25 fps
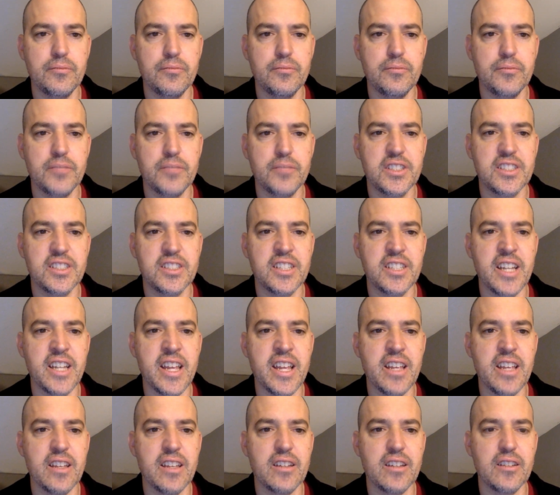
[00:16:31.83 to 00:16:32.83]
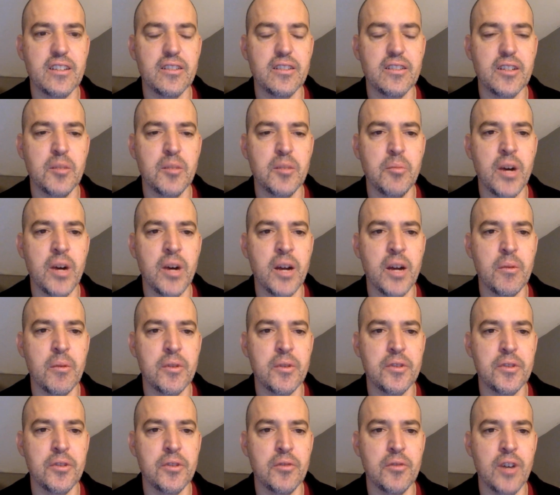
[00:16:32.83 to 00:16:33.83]
Snake, combined
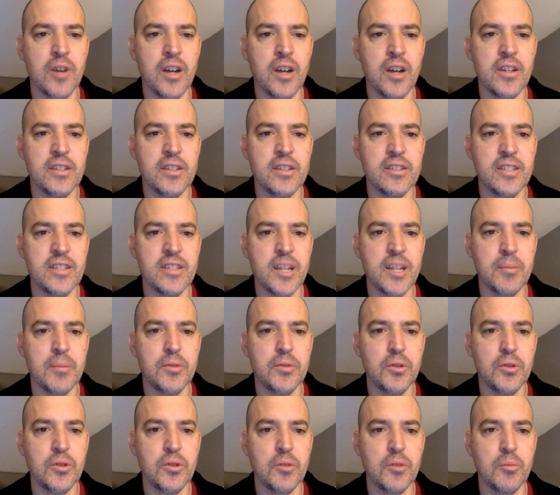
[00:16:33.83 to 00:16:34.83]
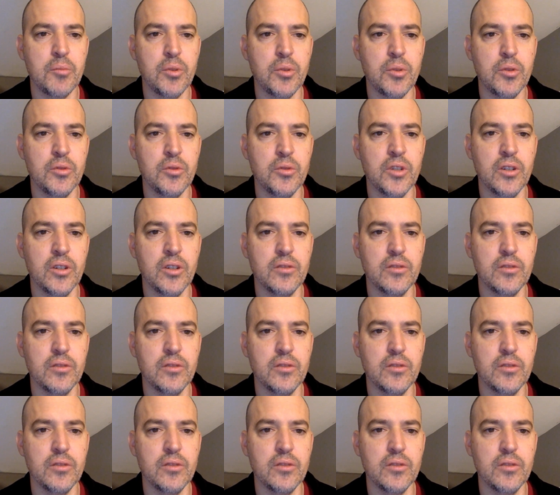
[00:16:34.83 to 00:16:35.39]
with Uranus, Neptune, and Pluto.